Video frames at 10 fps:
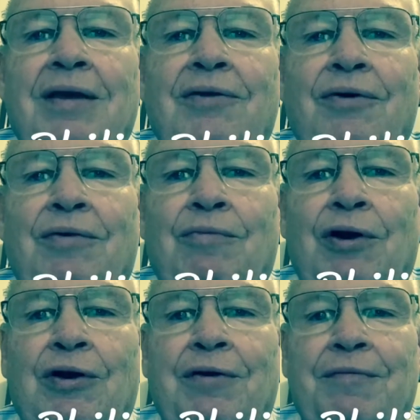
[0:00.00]
Hello and
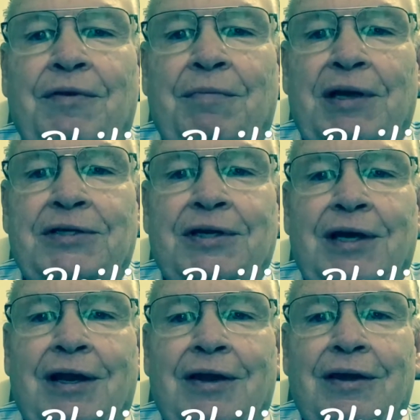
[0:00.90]
welcome to my
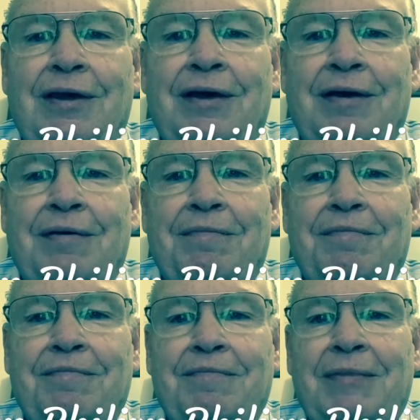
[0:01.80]
channel.
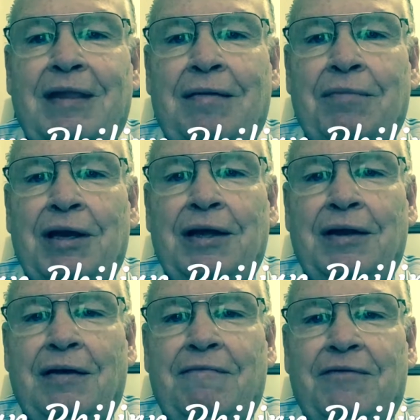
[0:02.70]
I'm Glenn
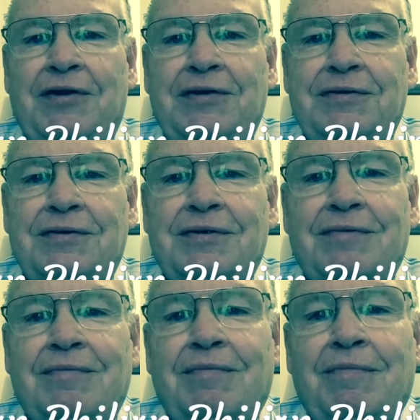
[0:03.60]
Humphreys,
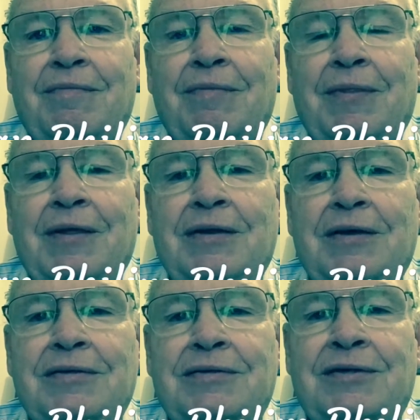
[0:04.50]

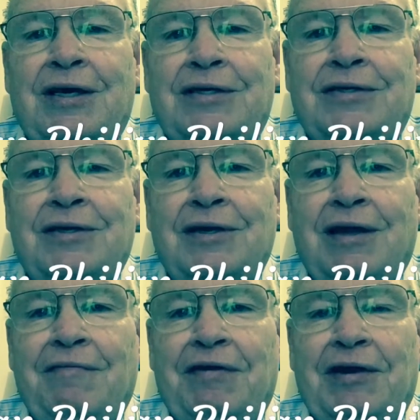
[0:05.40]
Texan
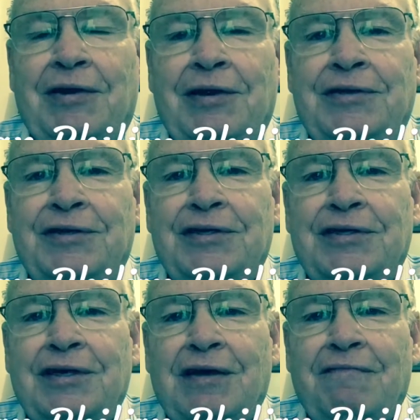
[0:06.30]
living here in
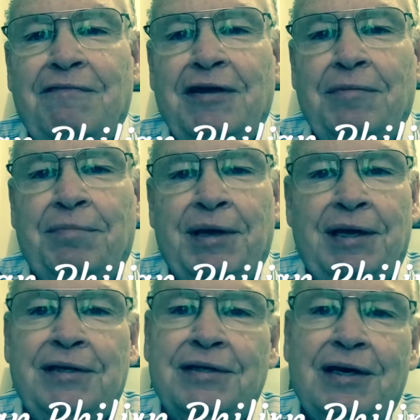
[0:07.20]
Jinsan,
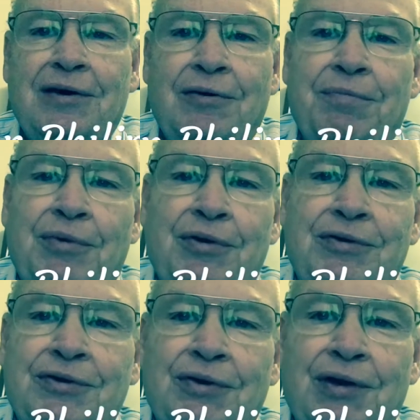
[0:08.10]
Philippines. I hope you
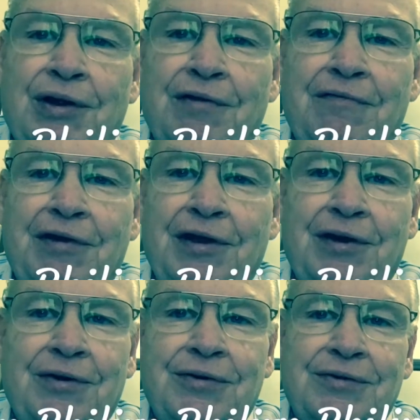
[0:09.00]
enjoy our
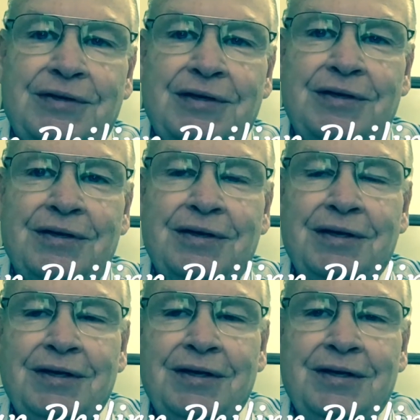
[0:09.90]
videos
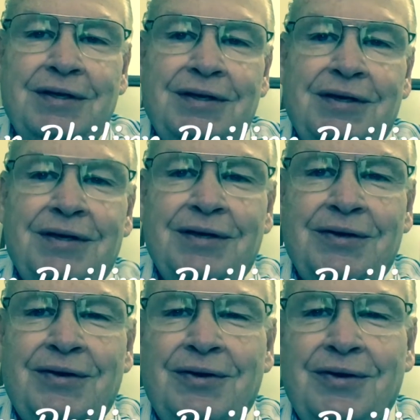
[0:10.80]

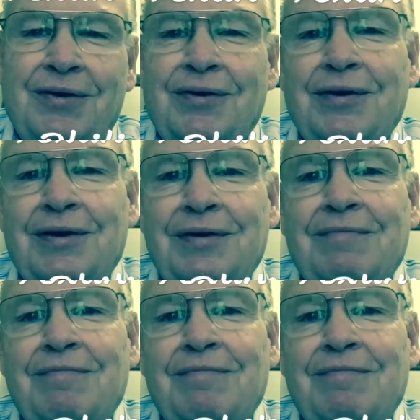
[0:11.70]
or